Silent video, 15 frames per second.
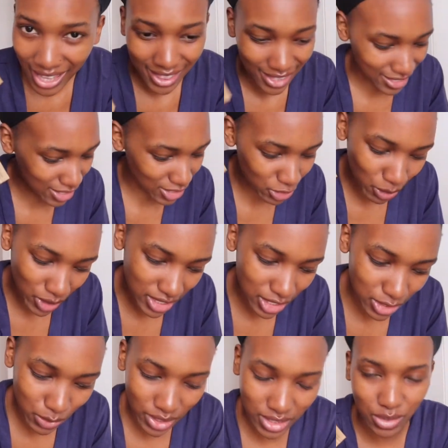This is
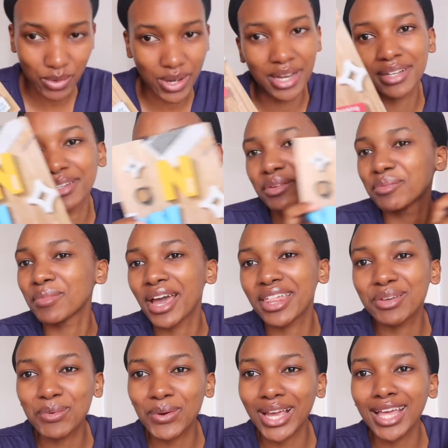2021, by
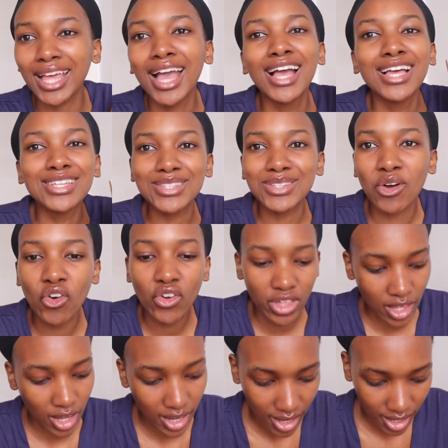the way. So
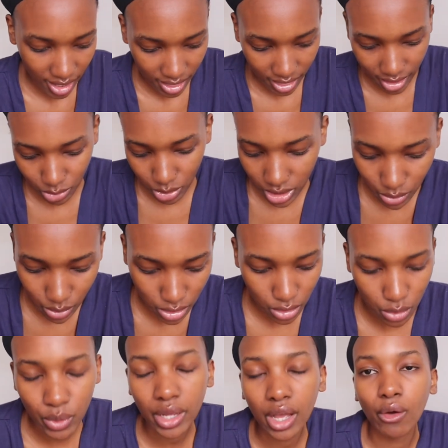yeah, that's what I was
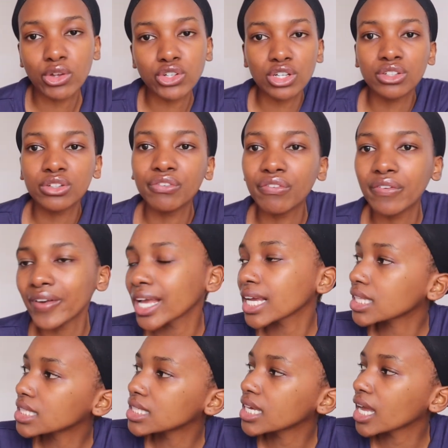doing. I was just
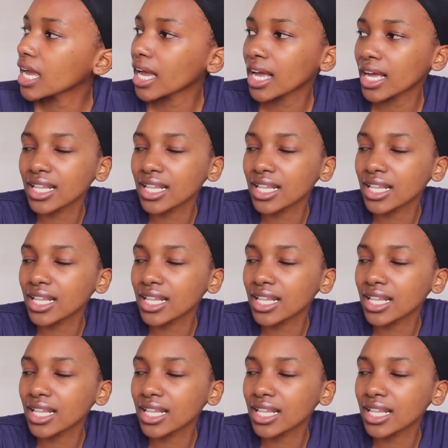reflecting.